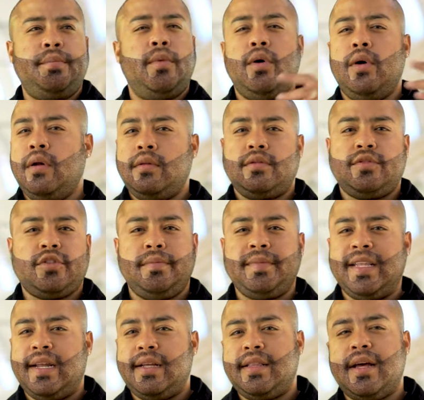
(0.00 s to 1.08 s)
mall,
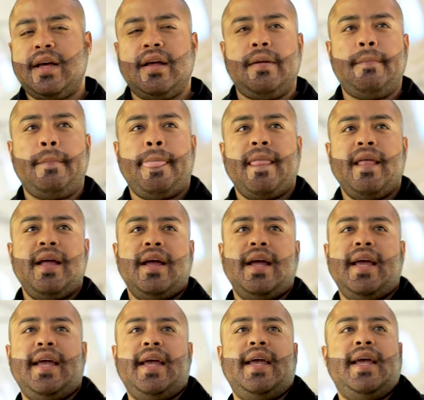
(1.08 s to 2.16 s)
something like that.
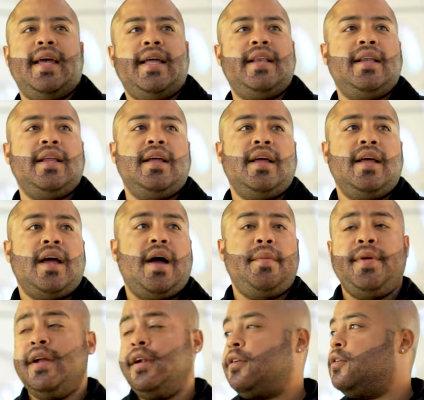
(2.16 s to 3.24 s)
And I'm
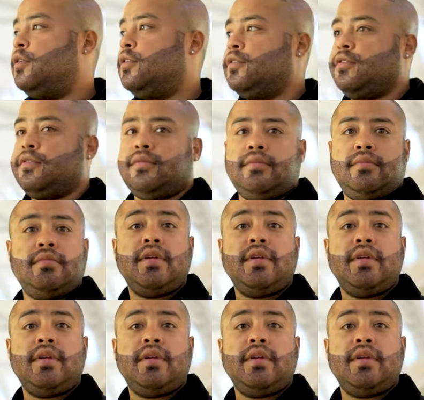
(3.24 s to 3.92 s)
here because